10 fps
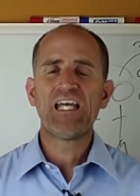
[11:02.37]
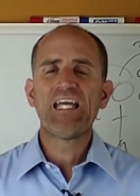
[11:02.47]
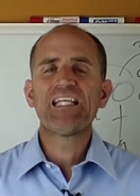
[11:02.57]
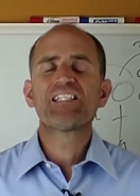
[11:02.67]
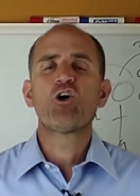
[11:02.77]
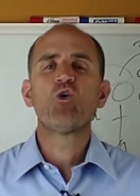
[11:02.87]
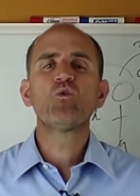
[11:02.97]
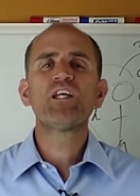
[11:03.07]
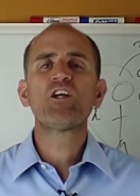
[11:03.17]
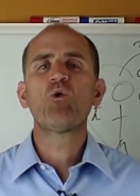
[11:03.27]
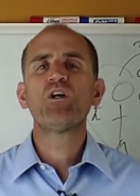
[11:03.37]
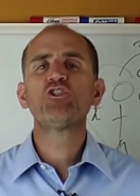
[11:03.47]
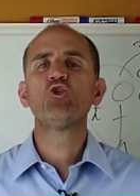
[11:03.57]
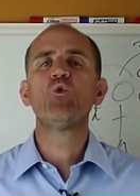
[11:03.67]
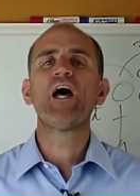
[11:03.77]
It's only going
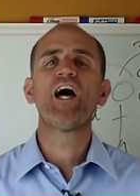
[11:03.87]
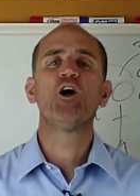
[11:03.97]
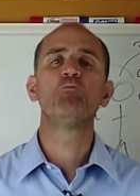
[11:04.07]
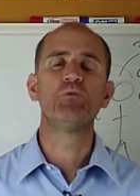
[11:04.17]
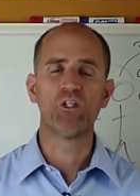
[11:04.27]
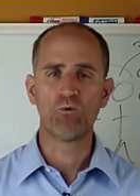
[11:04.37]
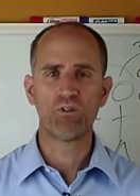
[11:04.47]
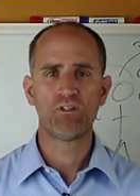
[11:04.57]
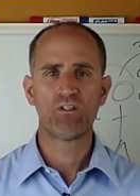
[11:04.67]
to help you.